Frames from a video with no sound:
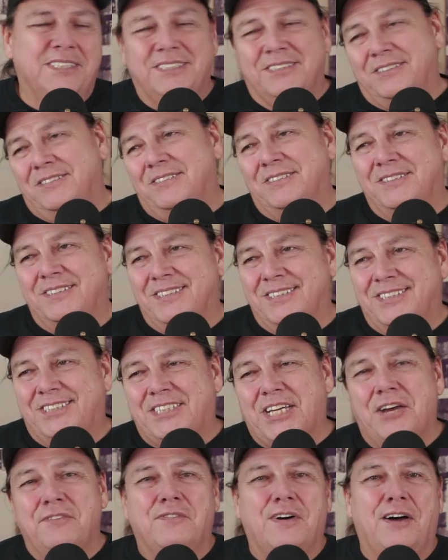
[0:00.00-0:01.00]
know,
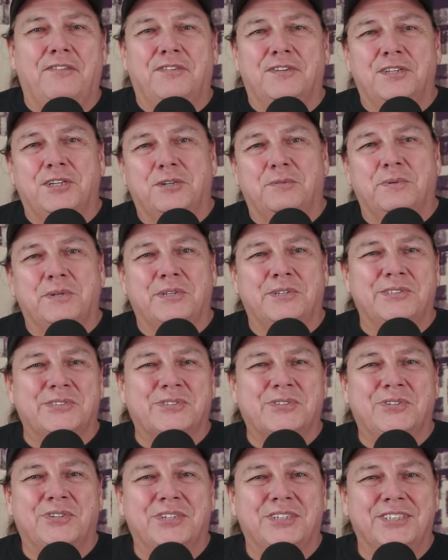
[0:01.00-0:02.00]
shave off a little bit of those
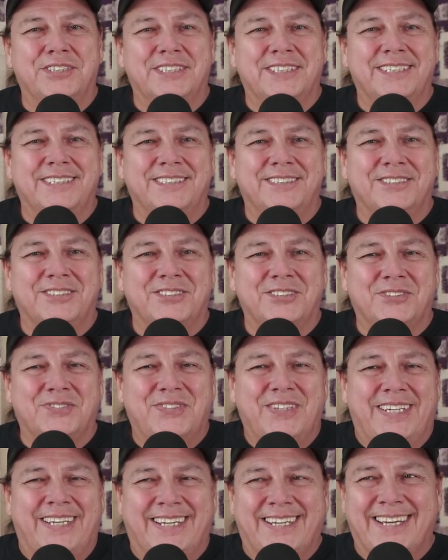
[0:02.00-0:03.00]
corners, so to
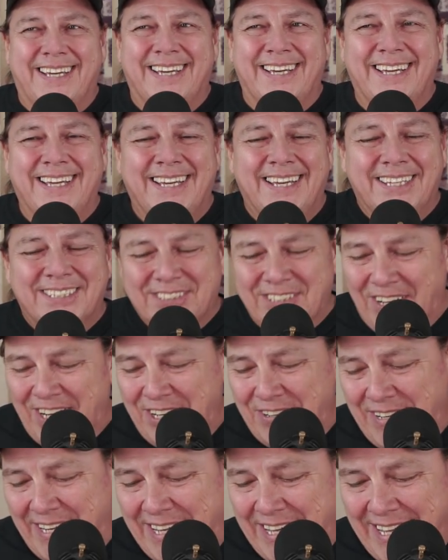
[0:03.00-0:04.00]
speak. So
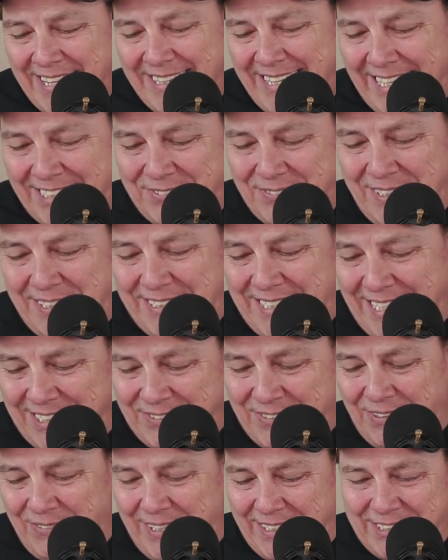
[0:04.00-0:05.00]
anyway, that's
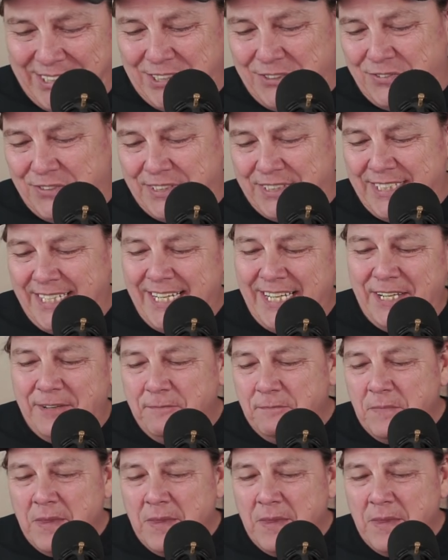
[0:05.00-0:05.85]
my message for today.